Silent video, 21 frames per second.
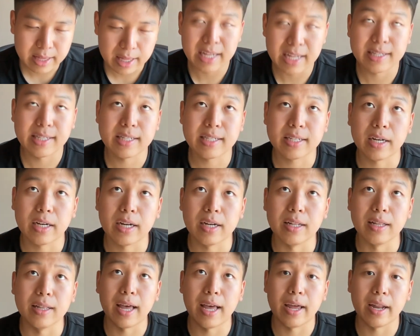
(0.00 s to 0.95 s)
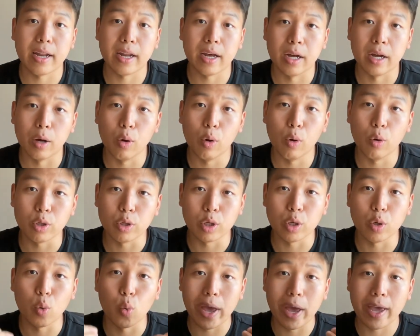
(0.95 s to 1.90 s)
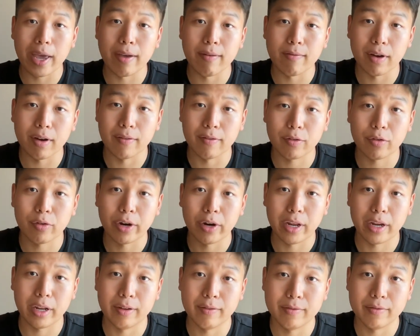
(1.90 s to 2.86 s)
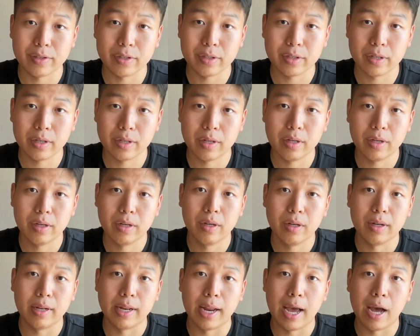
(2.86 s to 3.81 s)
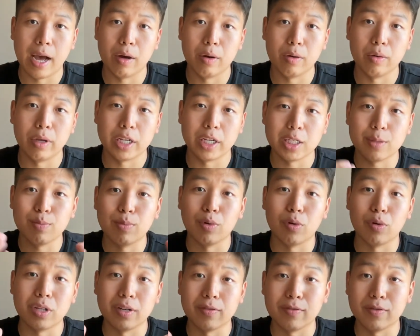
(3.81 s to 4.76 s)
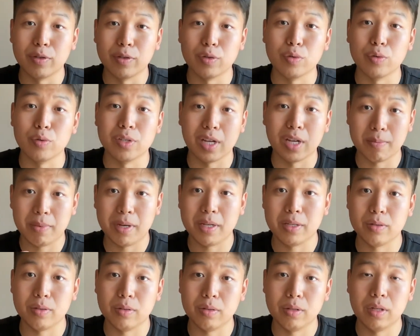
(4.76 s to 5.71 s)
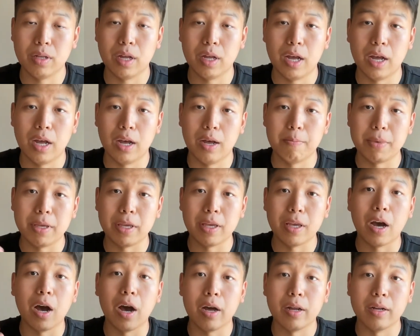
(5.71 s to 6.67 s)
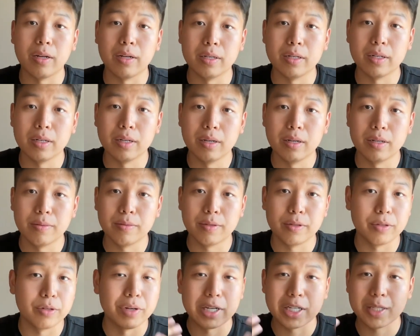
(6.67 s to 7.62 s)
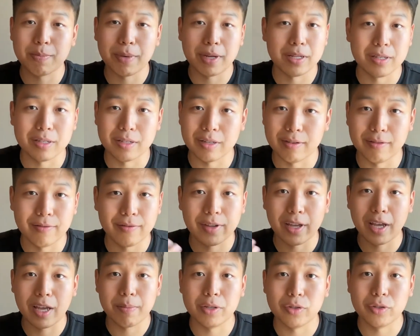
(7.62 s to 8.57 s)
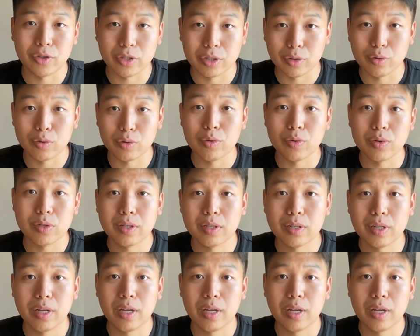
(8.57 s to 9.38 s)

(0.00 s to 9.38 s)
is going to let a whole new wave of creatives now explore different tools like Bezel beyond expensive game engine tools.